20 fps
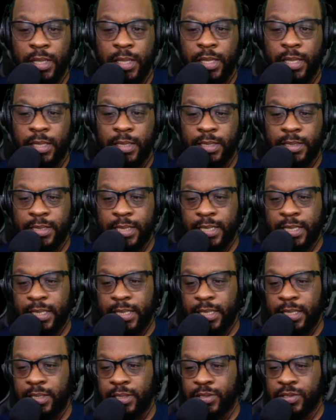in the day and
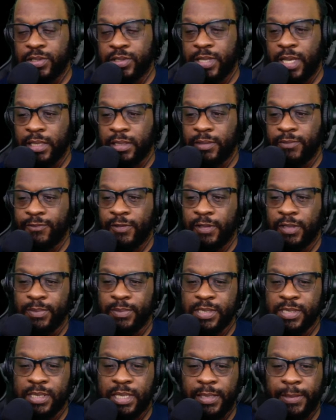age, Dr.
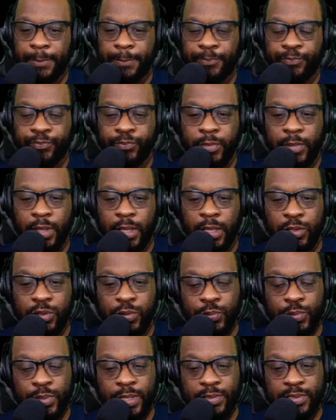Phillips said in
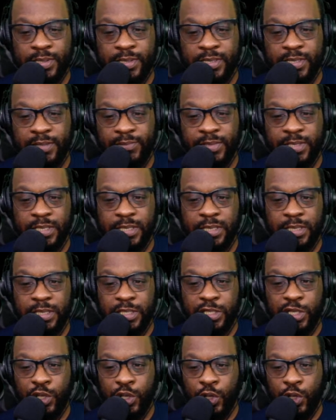2017.